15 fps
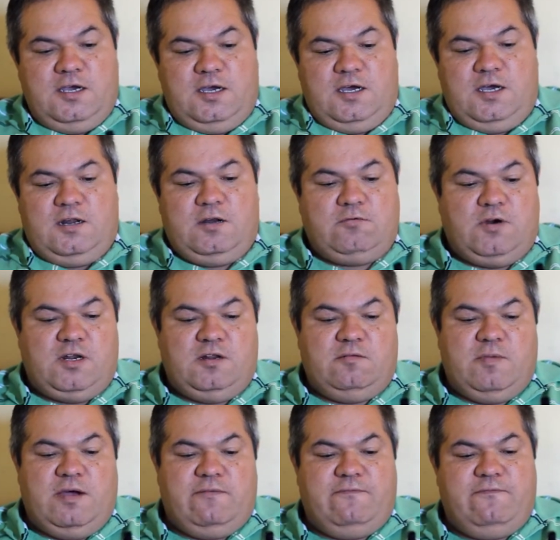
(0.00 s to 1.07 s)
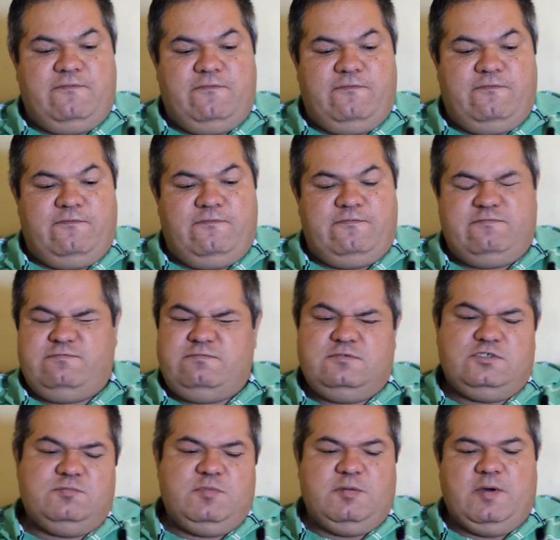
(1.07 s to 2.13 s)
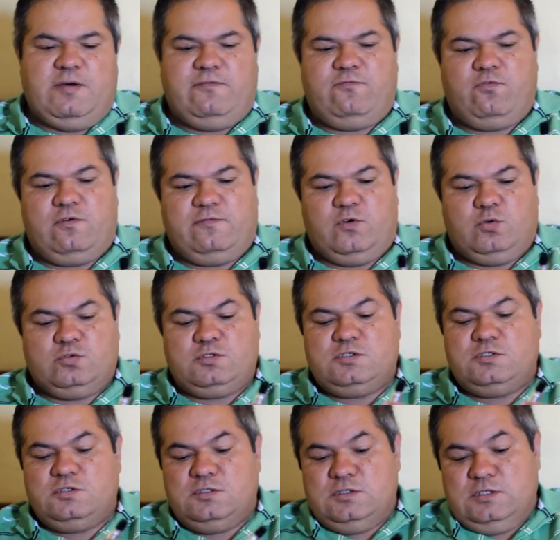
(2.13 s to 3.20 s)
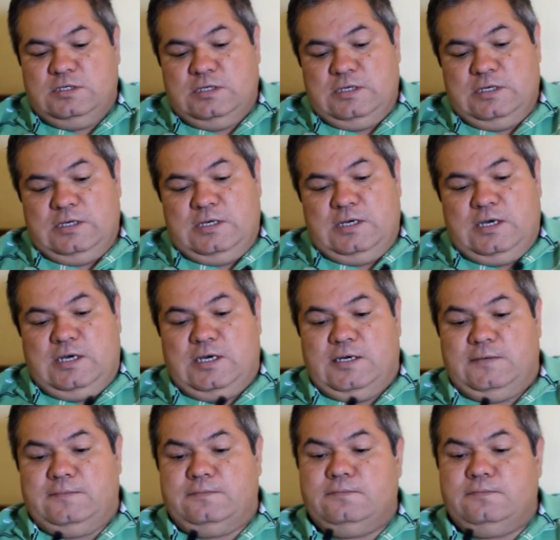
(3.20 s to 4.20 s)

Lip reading: I run it about, should be about 4 volts. I